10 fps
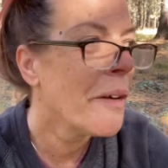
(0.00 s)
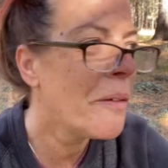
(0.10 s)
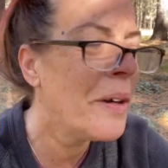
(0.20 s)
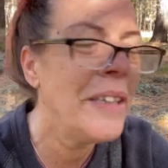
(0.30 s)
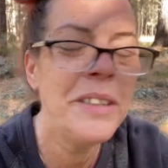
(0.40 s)

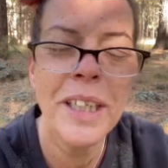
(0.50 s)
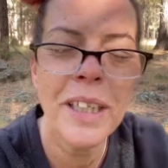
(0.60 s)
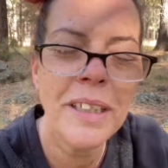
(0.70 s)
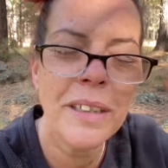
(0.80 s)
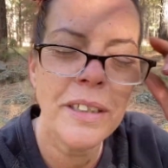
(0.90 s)
Quit
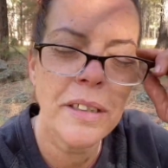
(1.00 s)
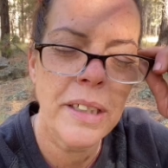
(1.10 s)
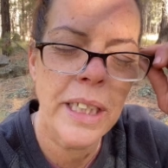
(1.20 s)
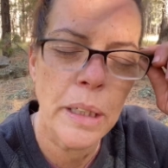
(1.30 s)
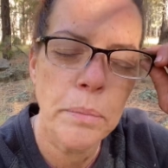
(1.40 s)

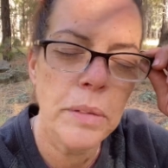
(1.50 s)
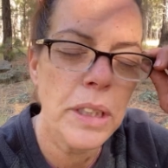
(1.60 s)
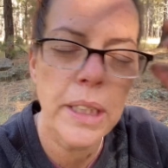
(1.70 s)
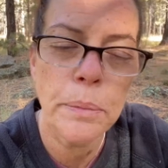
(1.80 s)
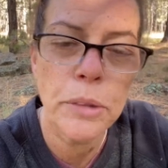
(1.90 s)
keep
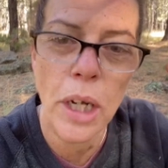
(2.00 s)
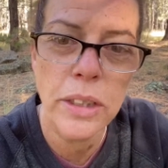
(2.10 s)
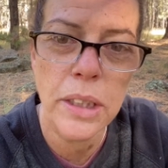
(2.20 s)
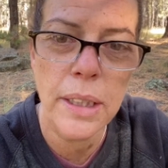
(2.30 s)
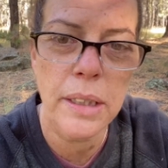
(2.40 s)
keep
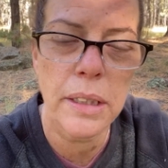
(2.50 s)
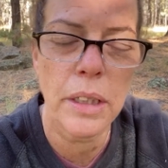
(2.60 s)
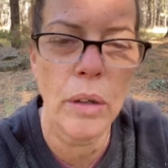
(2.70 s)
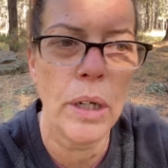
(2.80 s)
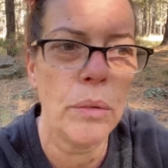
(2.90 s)
judging you
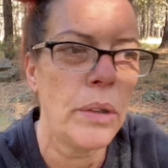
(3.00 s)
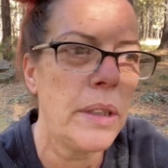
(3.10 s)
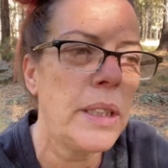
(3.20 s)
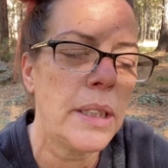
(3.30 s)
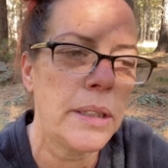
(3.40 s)
know it
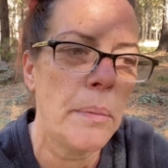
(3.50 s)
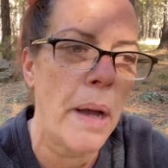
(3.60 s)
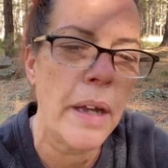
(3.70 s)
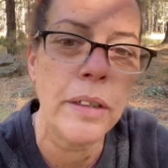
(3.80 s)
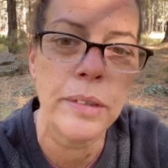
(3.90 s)
really doesn't
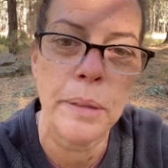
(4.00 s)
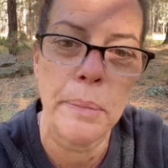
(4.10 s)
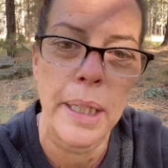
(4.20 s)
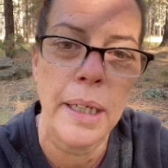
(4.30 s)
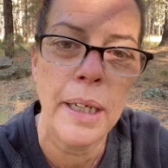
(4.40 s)
matter to
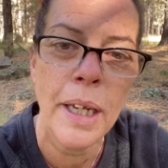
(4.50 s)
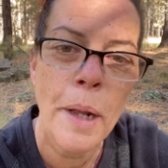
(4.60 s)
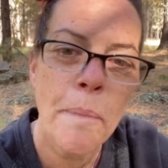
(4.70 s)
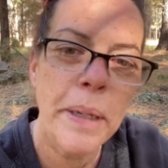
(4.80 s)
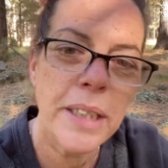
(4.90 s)
me
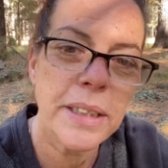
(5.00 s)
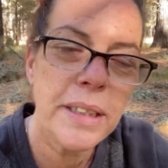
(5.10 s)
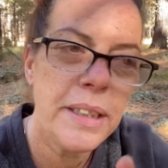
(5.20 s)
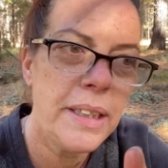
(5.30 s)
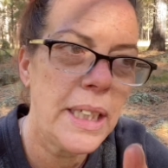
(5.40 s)
because
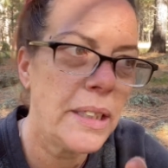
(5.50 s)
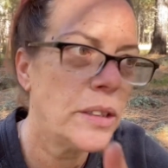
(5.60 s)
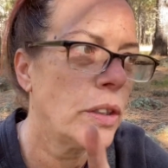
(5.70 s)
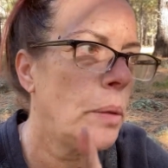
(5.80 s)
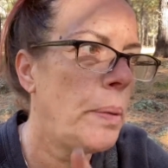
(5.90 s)
these
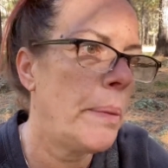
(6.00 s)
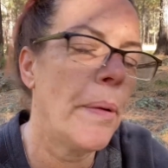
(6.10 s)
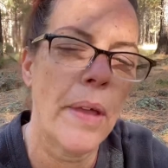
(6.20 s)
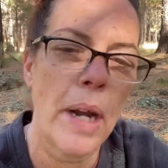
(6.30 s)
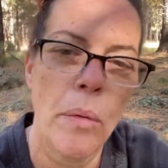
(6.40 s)
are the people that i